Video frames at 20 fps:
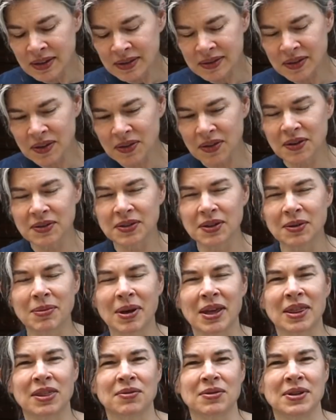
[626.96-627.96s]
So those are
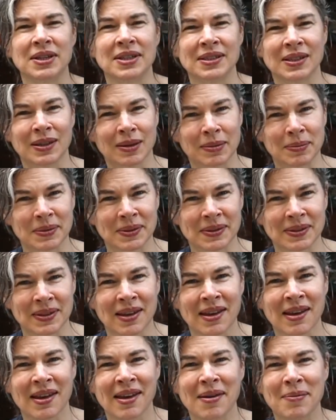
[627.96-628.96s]
my 3 tips.
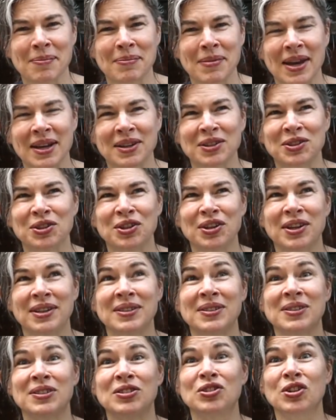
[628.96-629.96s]
Make sure and
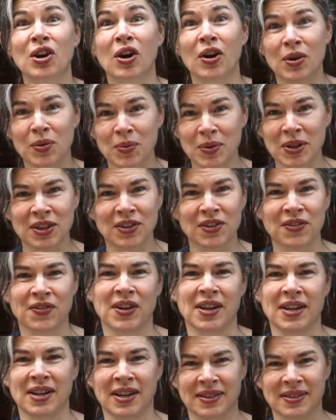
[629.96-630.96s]
start with your
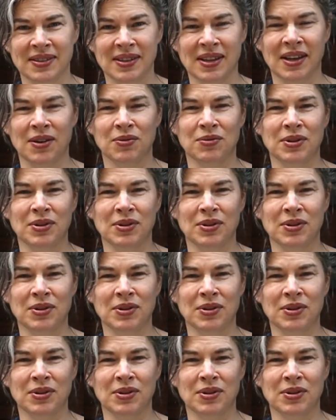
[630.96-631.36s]
financing,